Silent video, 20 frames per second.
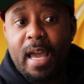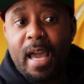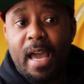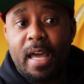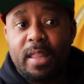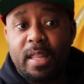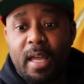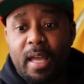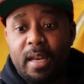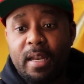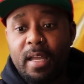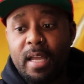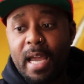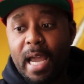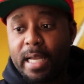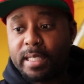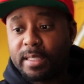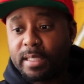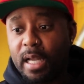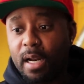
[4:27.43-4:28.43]
And then
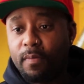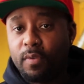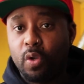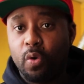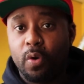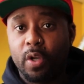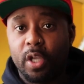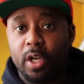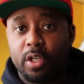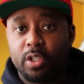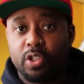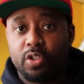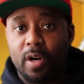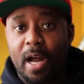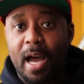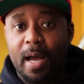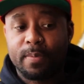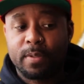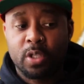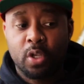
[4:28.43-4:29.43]
instead of doing your
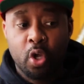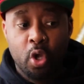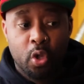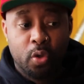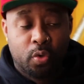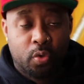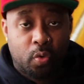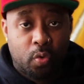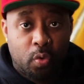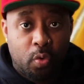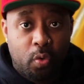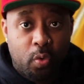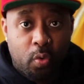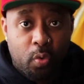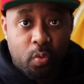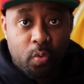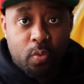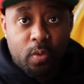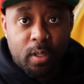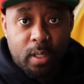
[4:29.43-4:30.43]
drops
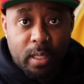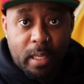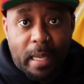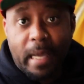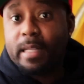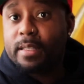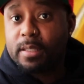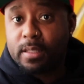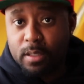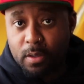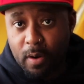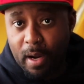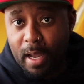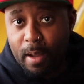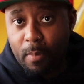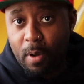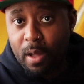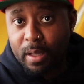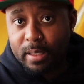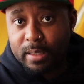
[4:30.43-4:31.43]
through
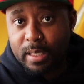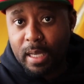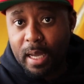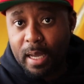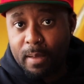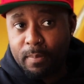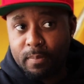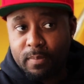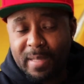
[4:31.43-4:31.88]
Instagram all the time,